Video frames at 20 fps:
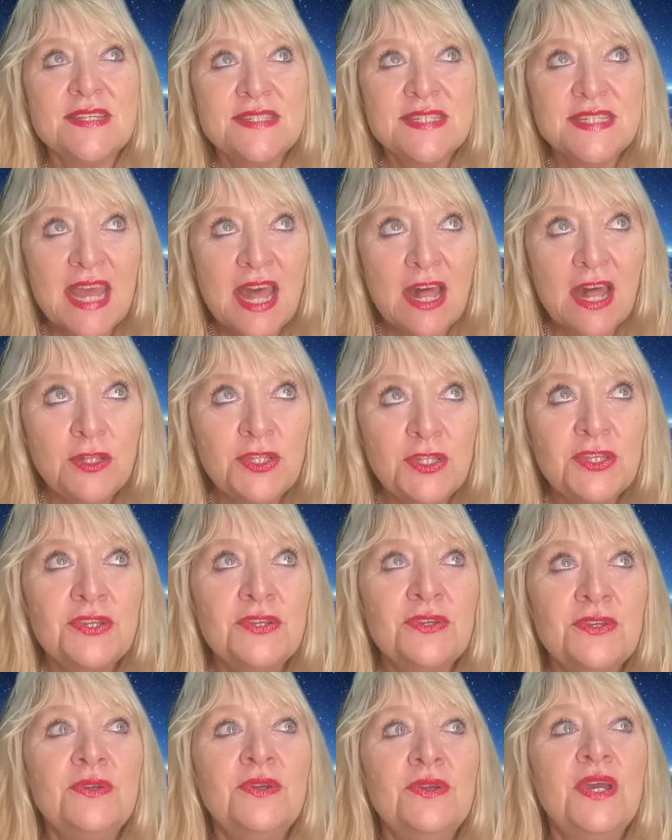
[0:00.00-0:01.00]
tell
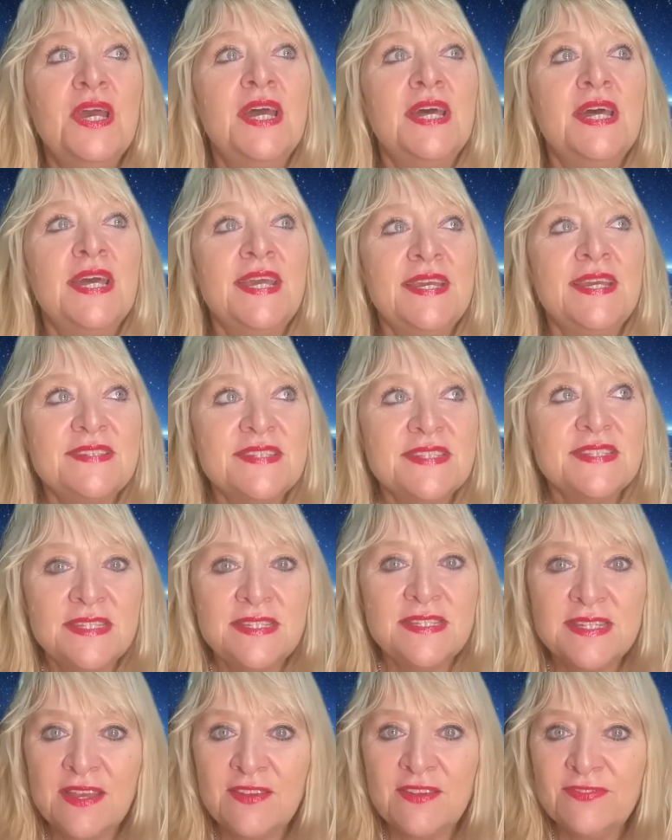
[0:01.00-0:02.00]
you it's the
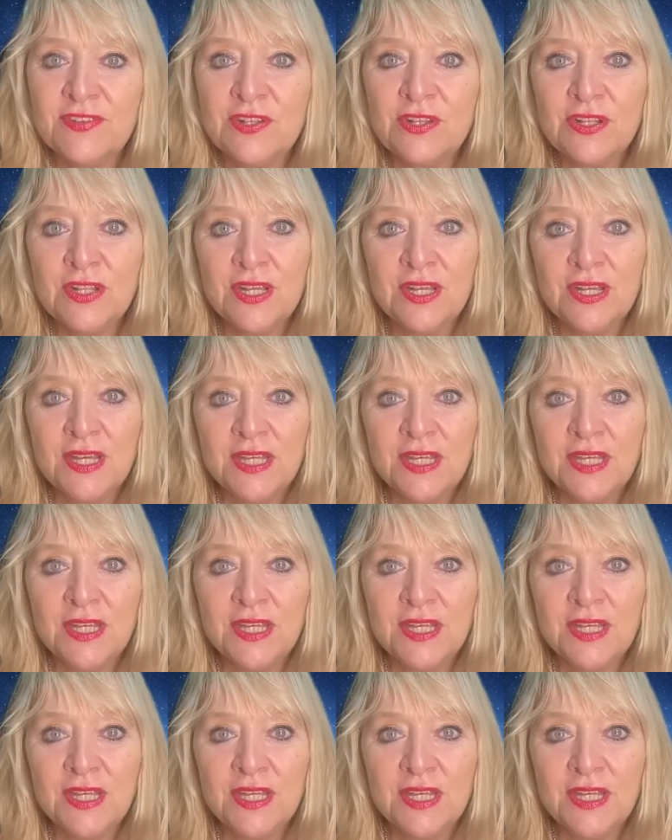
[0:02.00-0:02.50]
devil.